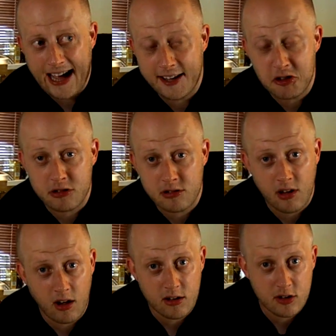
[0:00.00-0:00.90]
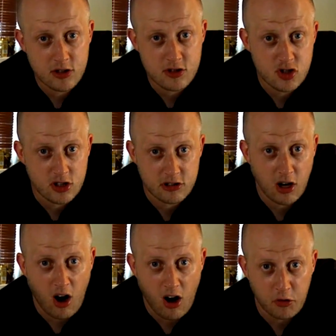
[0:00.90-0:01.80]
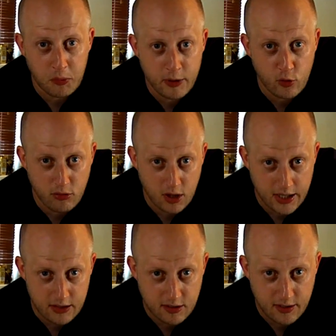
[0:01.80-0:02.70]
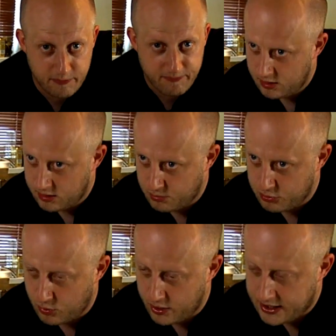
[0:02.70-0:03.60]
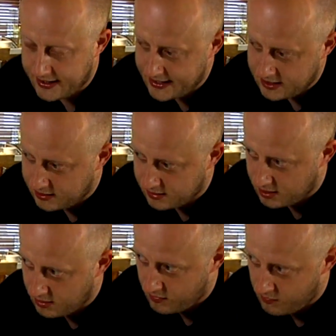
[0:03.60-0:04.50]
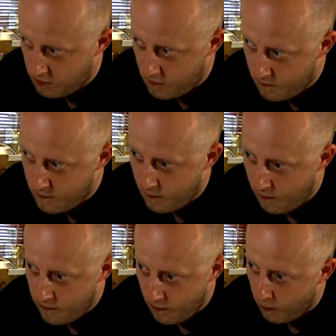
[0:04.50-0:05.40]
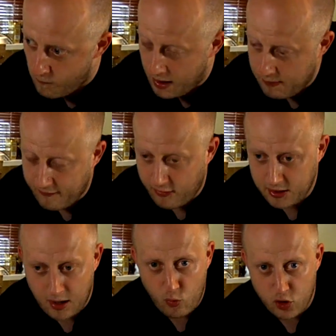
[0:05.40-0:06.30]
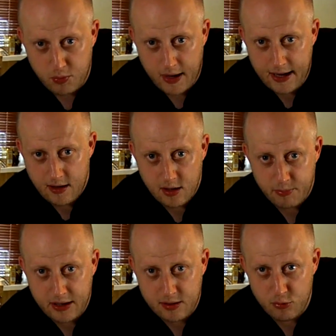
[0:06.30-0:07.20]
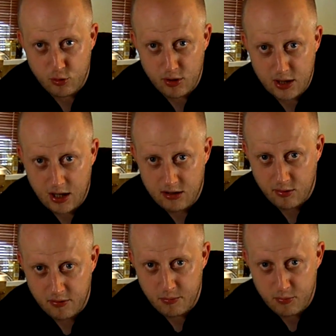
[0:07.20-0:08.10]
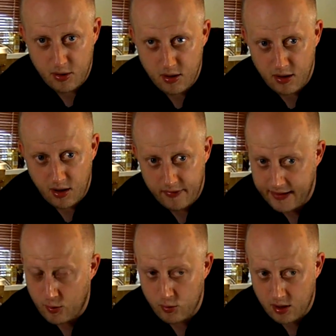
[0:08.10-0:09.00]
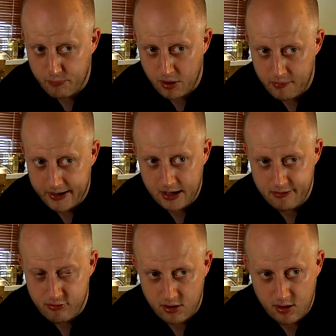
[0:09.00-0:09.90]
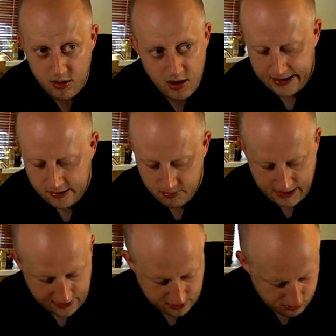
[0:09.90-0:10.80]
as just hard milk, really, isn't it? Some sort of yeast. Maybe if I don't wash my hands, there'll be some sort of yeast on them, and that will permeate through. And to make